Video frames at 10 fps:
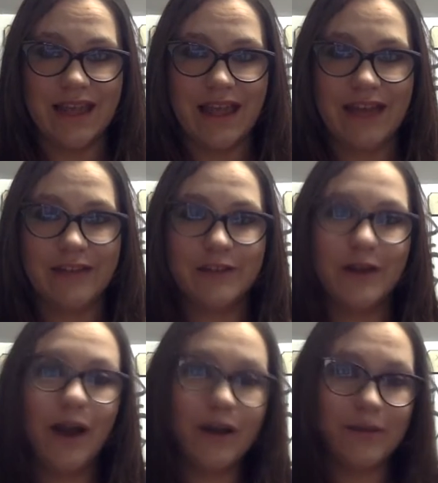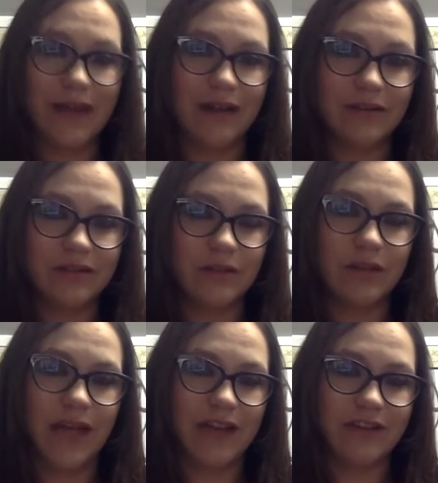And to talk about a
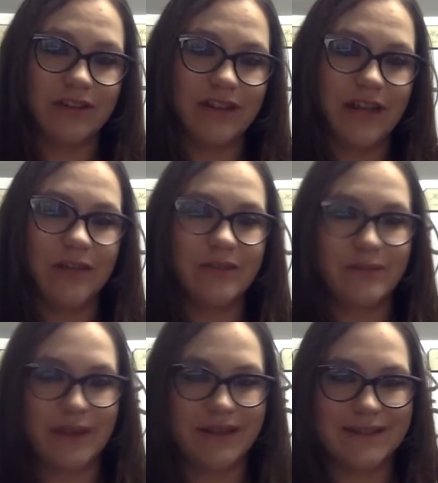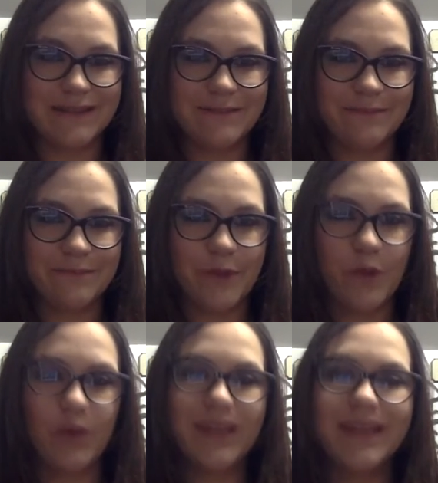reaction and a response,
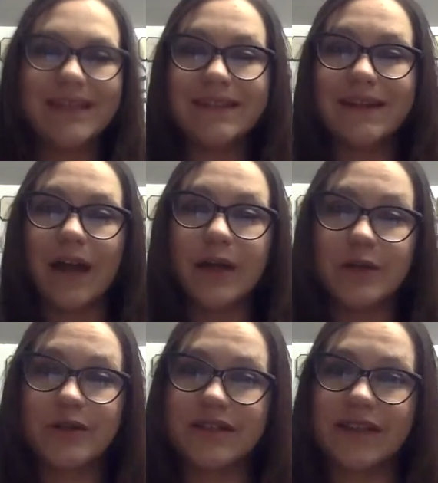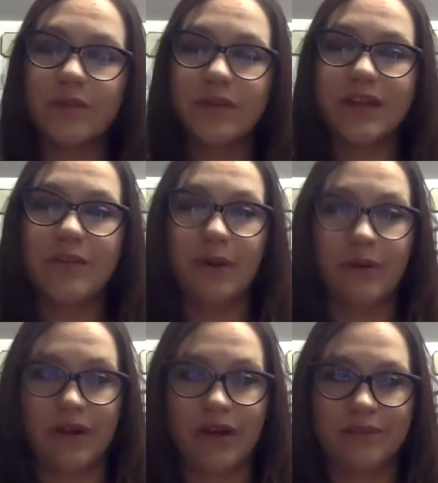we need to understand what they
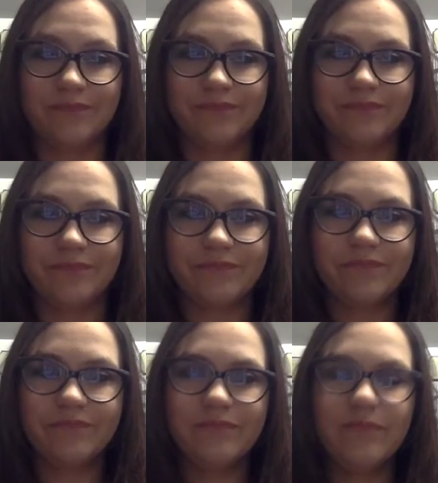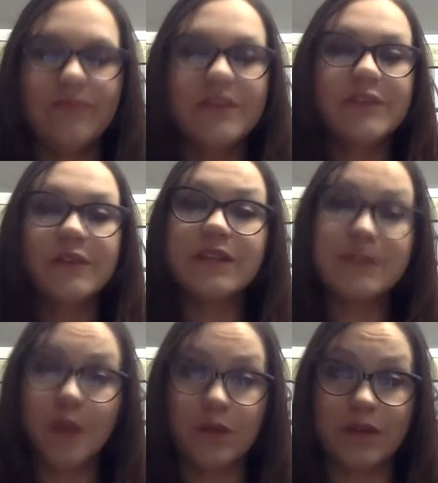both are. So let's
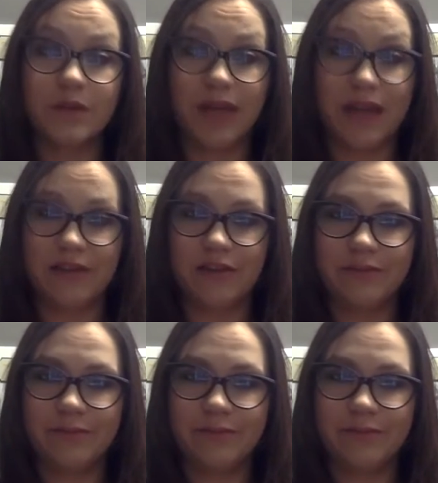start with a reaction.